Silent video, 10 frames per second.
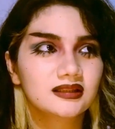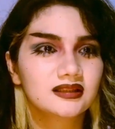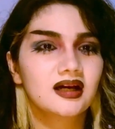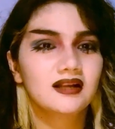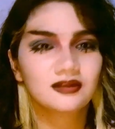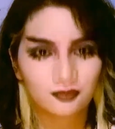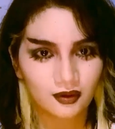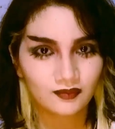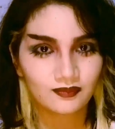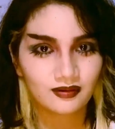got the
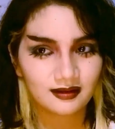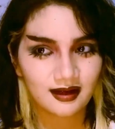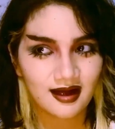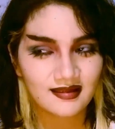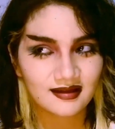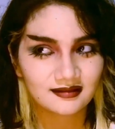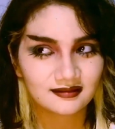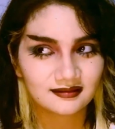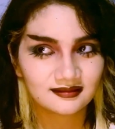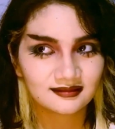rope, and
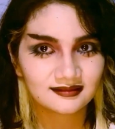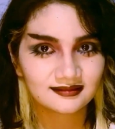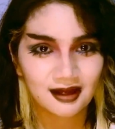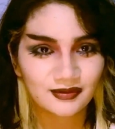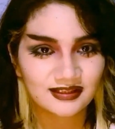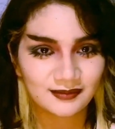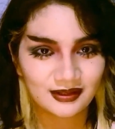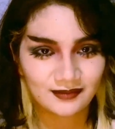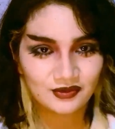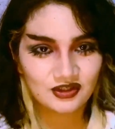then that was it.
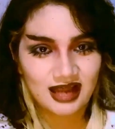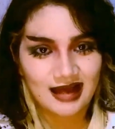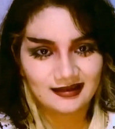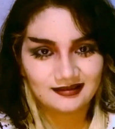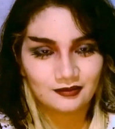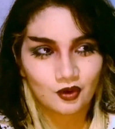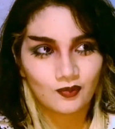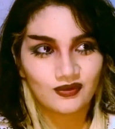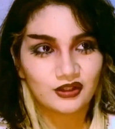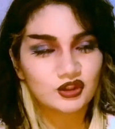Like, we just had the rope
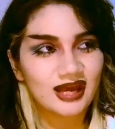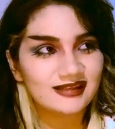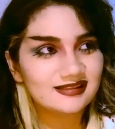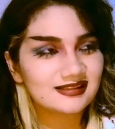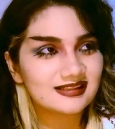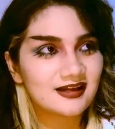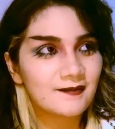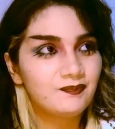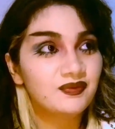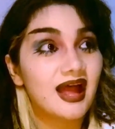in our chests.
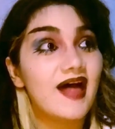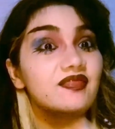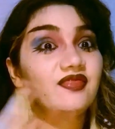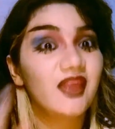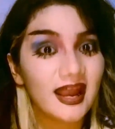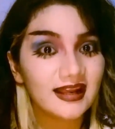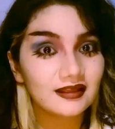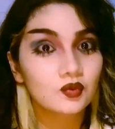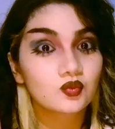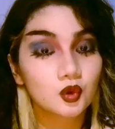And then
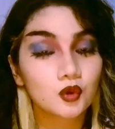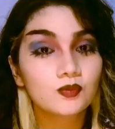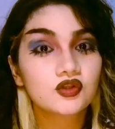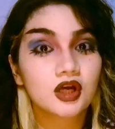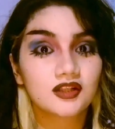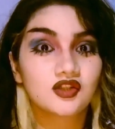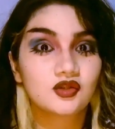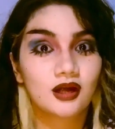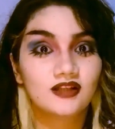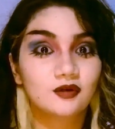the room started to
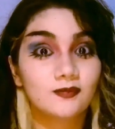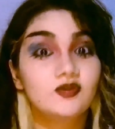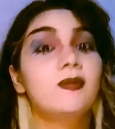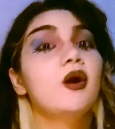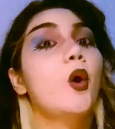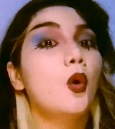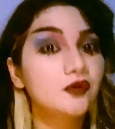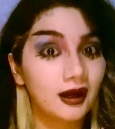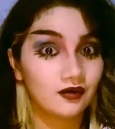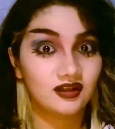transform into my old
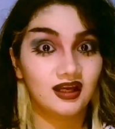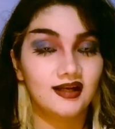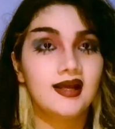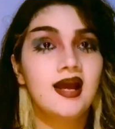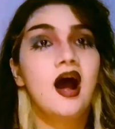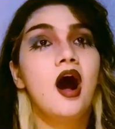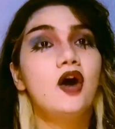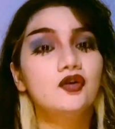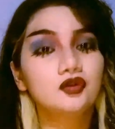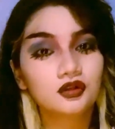house again.
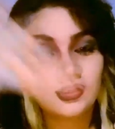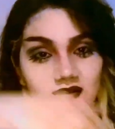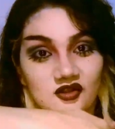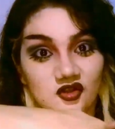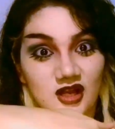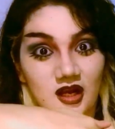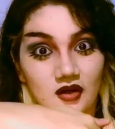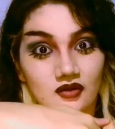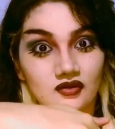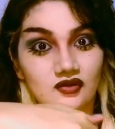Underneath the
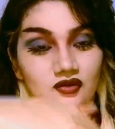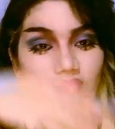stairs,